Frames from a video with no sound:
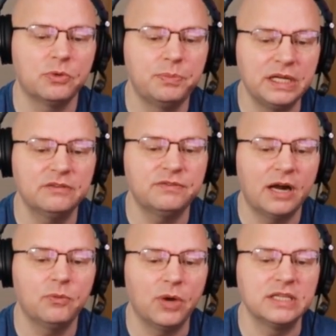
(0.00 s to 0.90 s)
be to
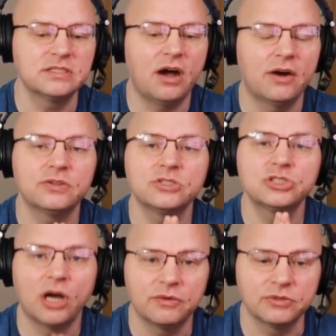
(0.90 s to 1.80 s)
find ways to honor the
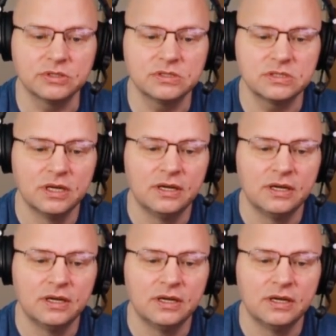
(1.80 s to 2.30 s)
genre's